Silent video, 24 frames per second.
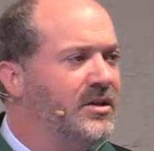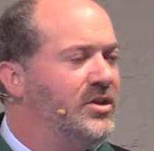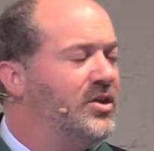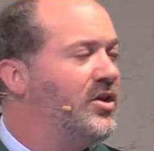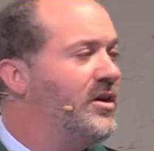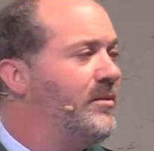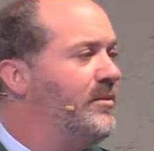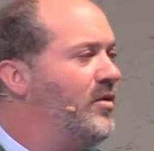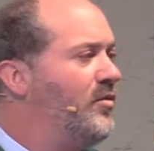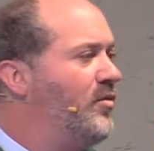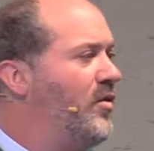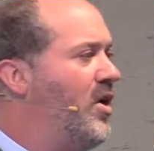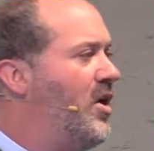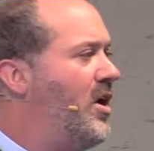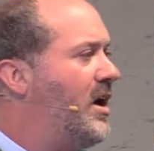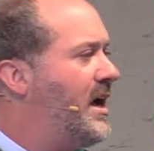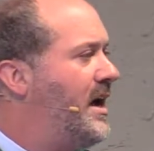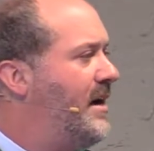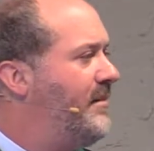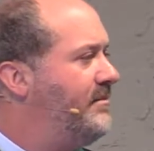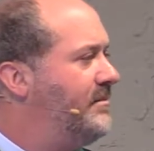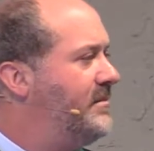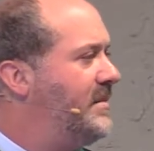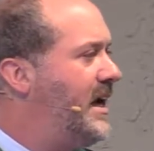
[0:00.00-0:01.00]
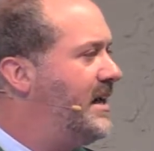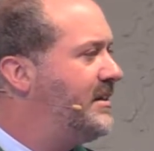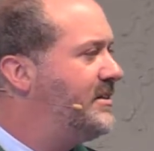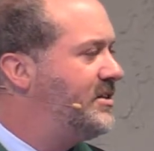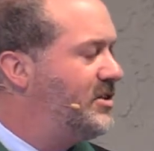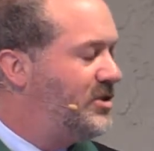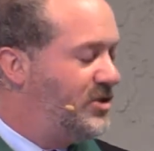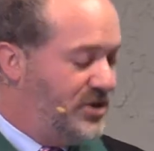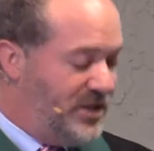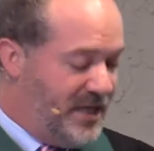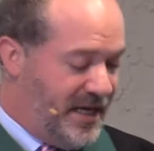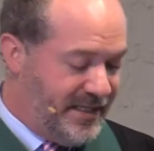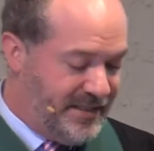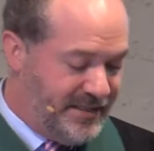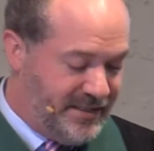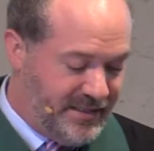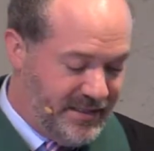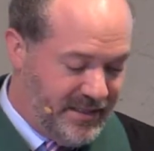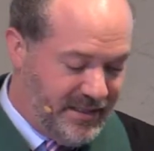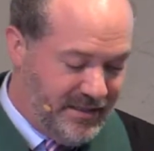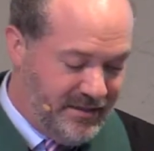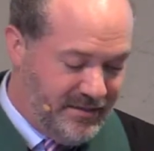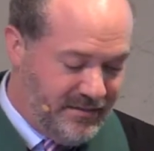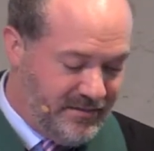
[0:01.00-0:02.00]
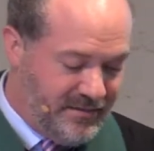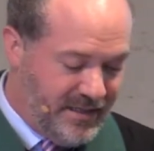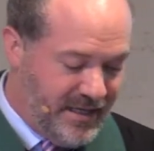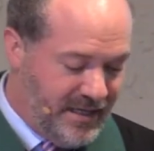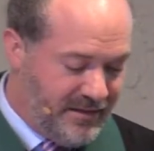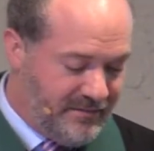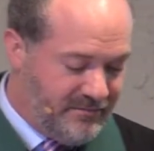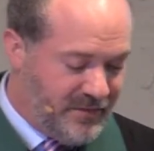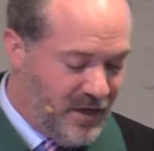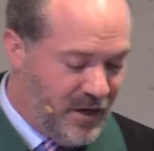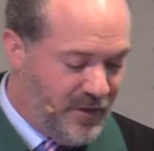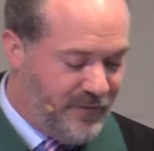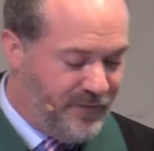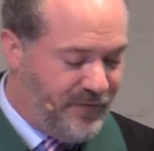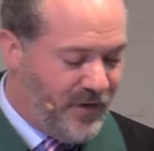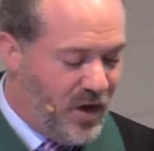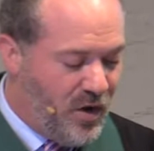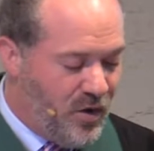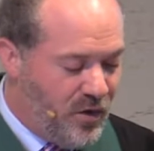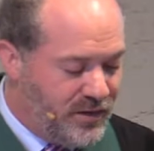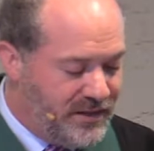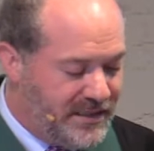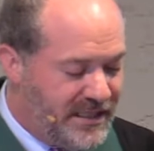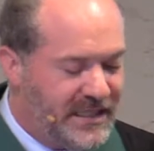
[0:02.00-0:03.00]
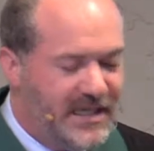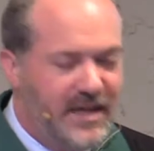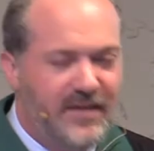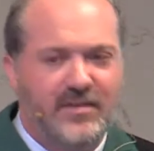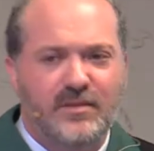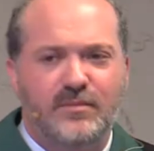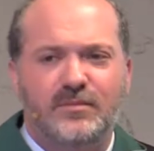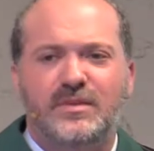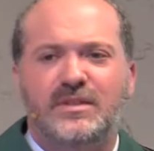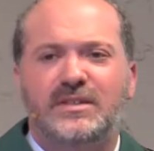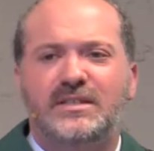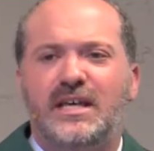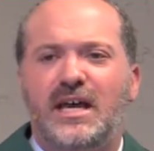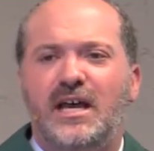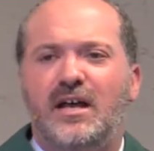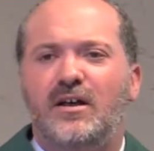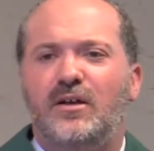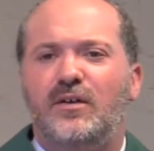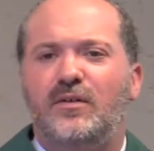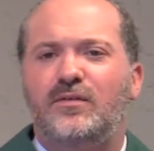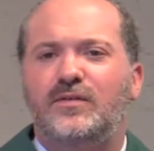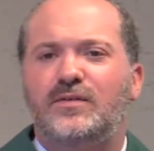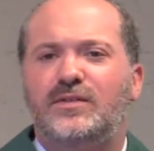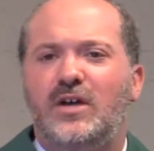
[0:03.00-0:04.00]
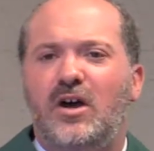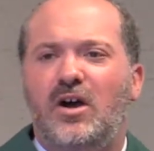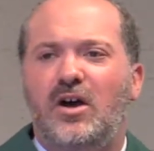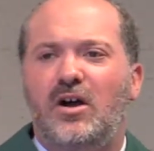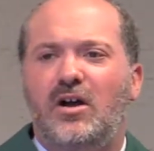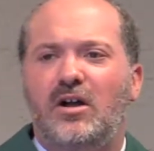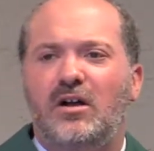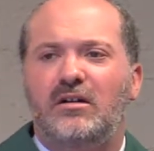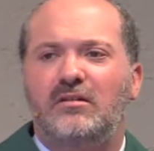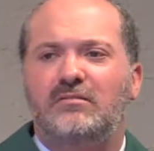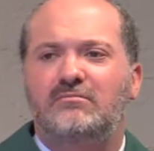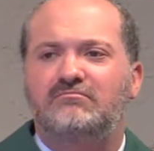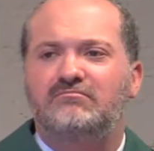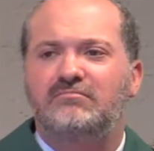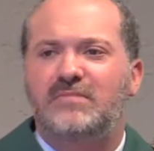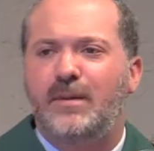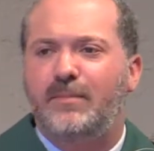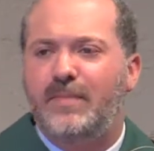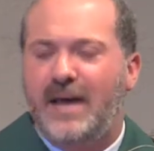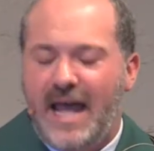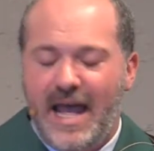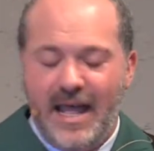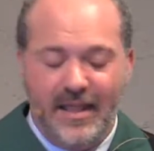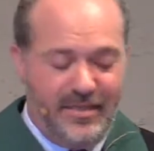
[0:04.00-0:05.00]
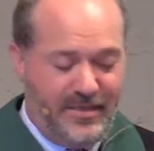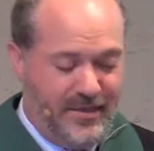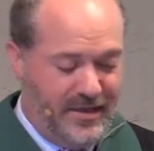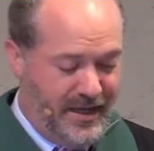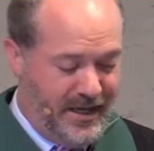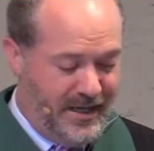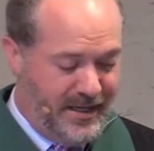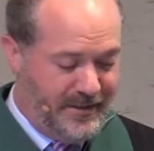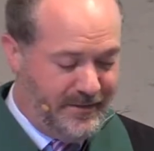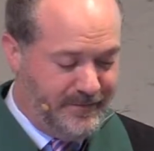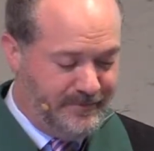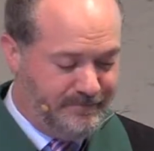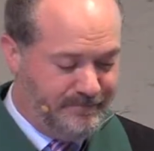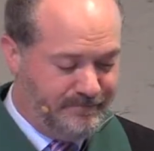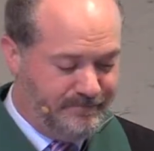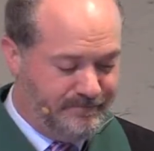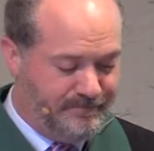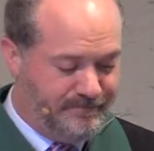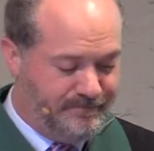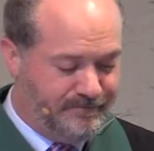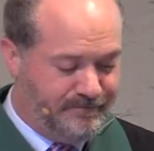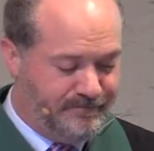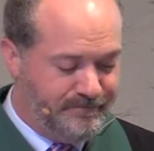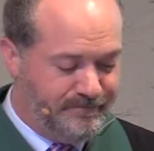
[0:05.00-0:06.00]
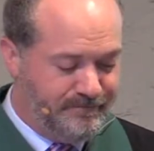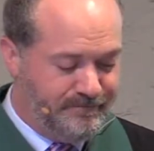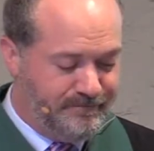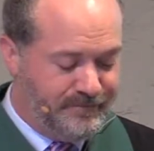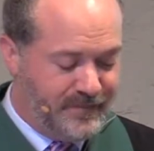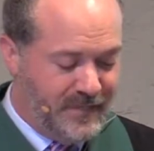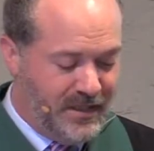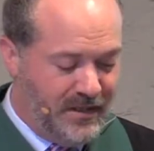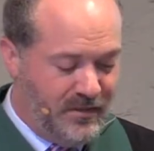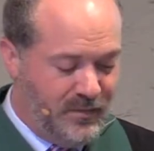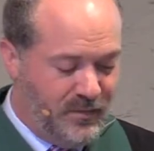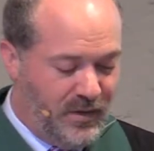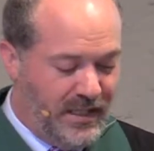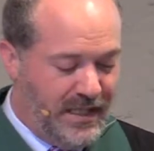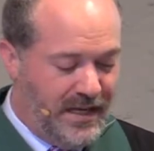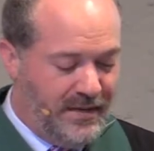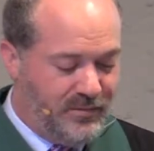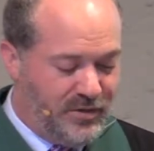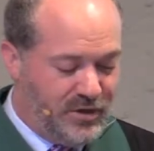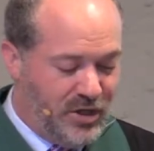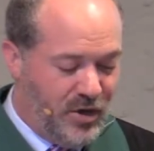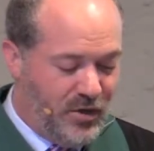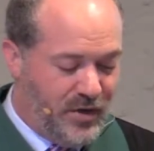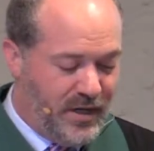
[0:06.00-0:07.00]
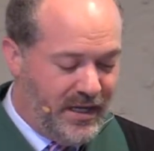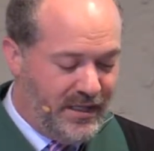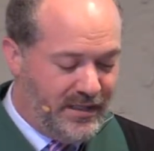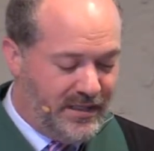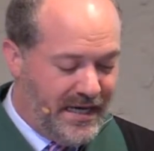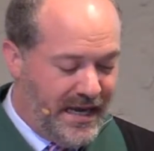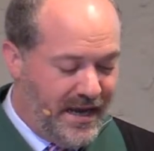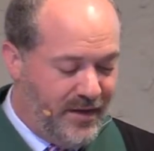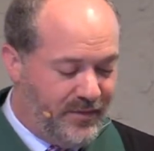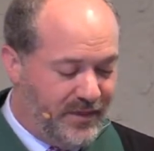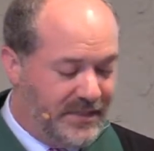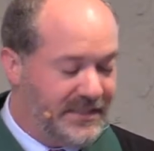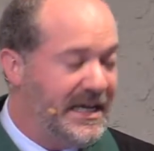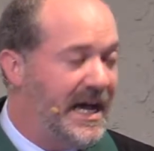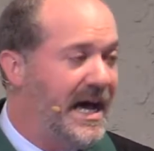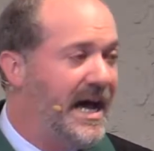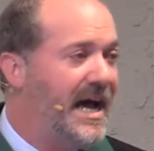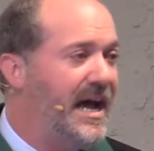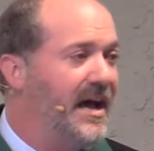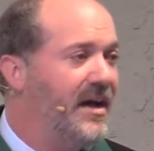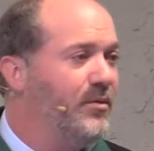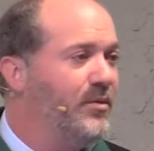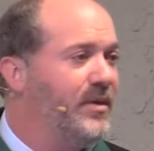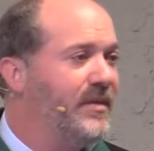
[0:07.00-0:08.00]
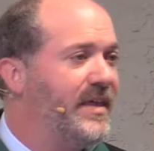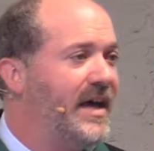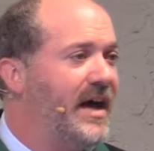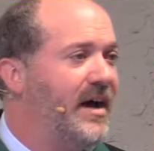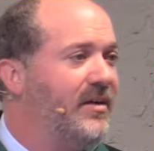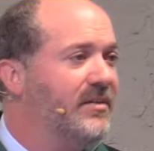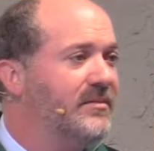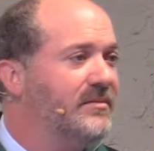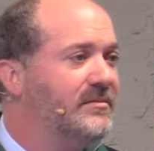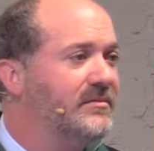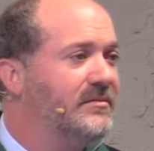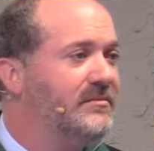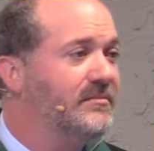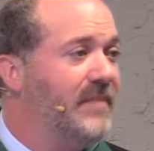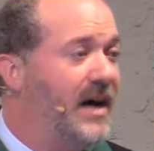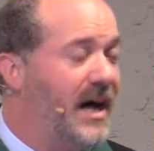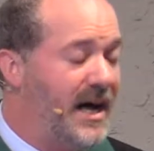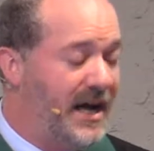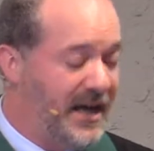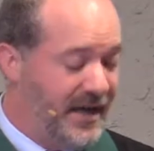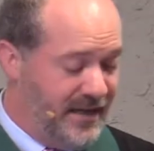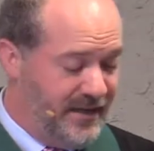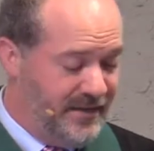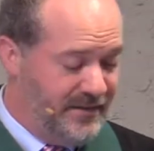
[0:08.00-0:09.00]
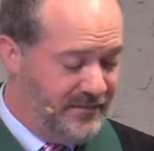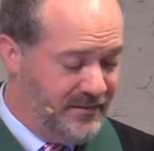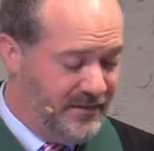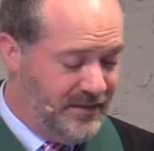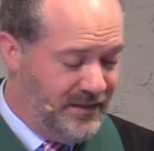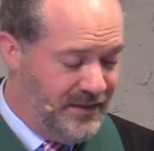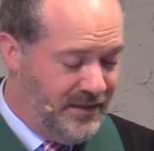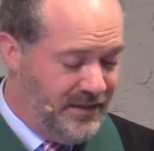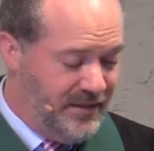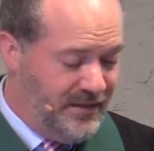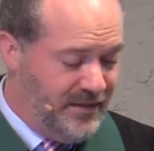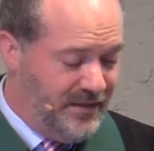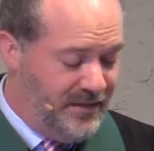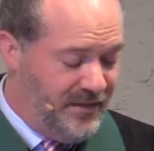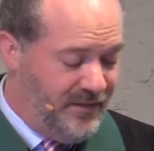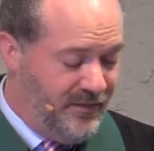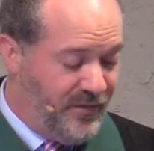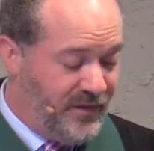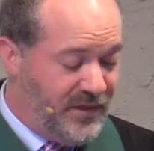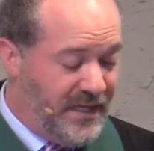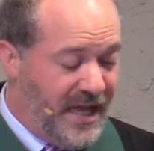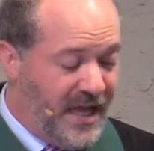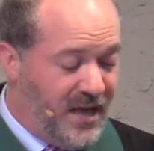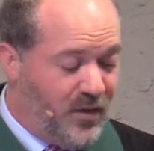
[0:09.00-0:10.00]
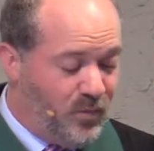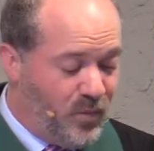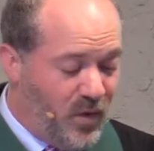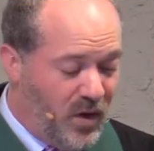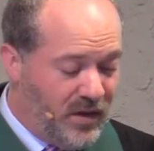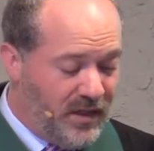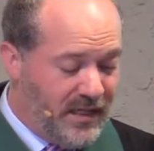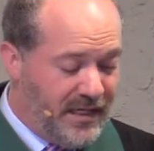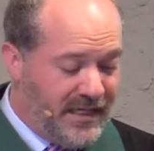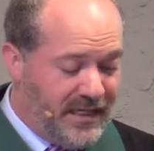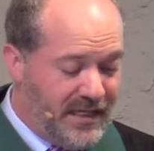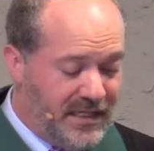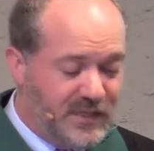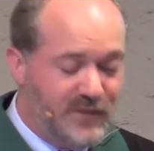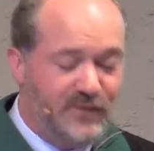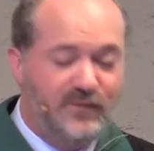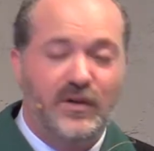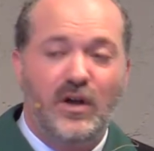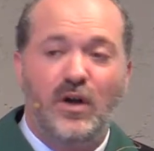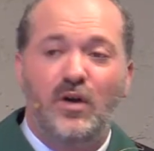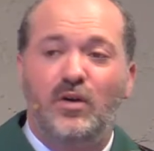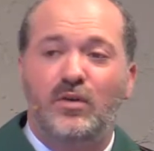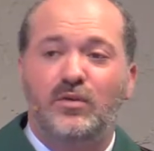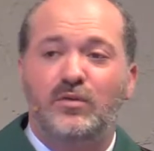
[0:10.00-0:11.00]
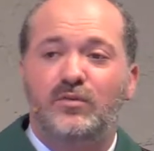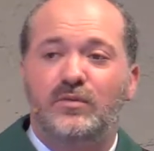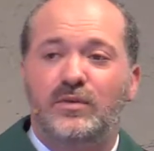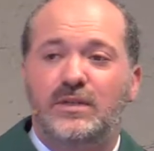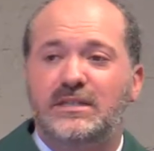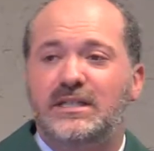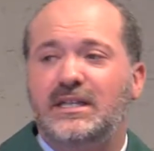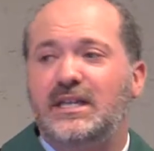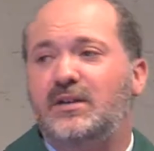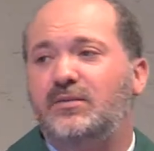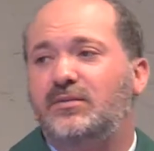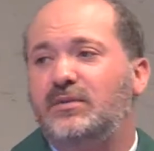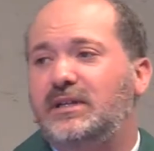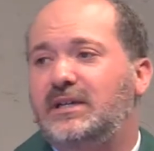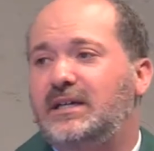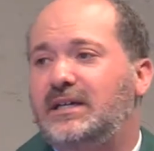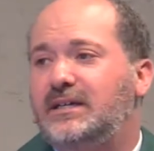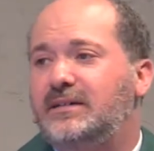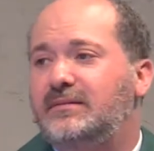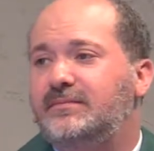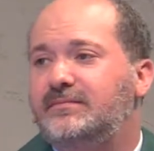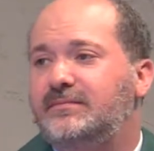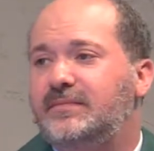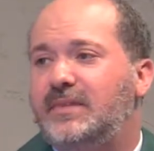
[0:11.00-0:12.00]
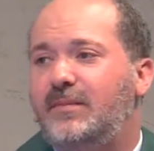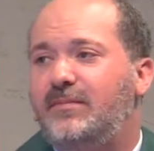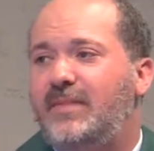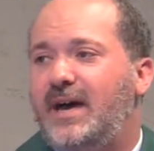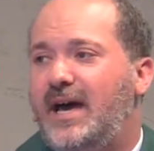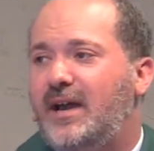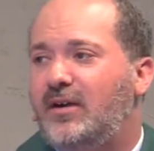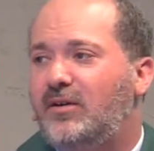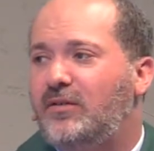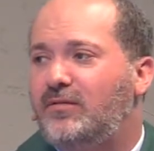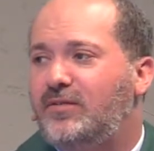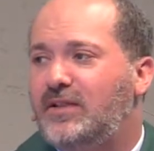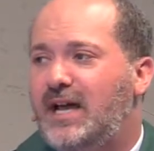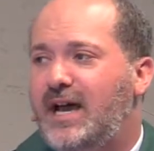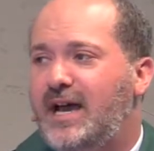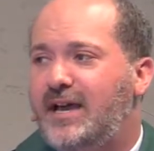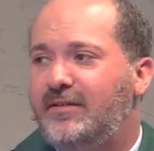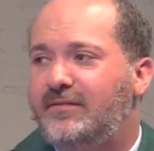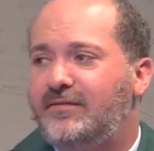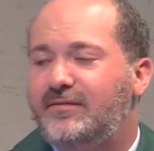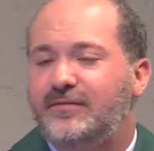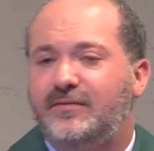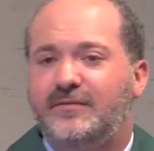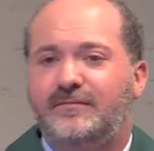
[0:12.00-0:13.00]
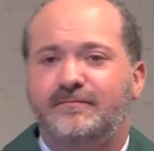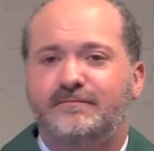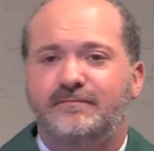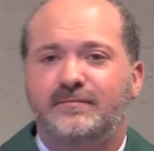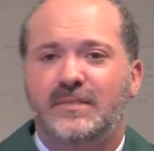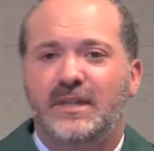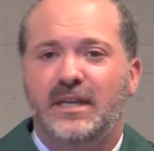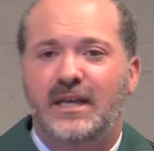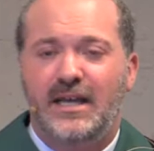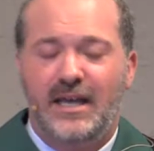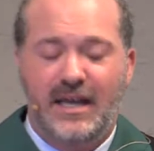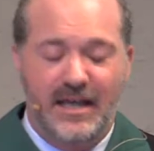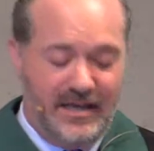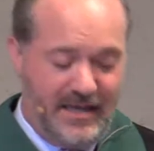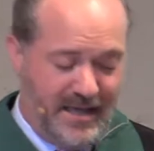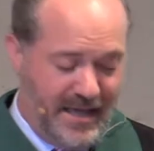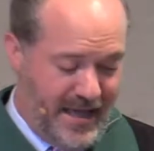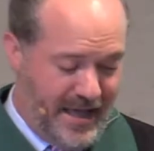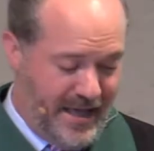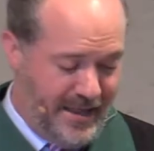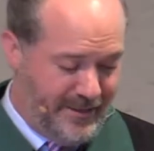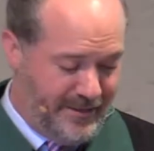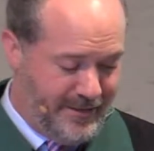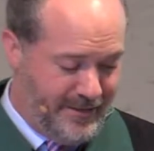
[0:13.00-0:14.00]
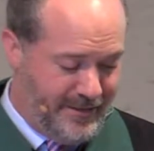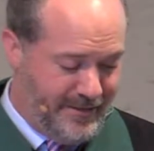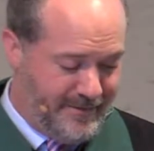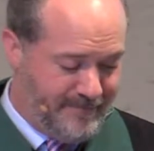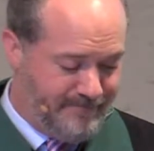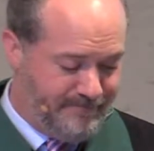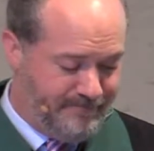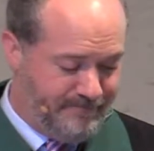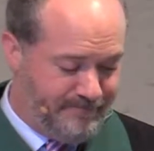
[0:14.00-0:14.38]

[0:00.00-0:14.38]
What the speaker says: Don't get me wrong, I'm not suggesting that our phones in and of themselves are a bad thing. While I'm joking that I would die without mine, for Dan Woolley, his phone was literally a matter of life and death.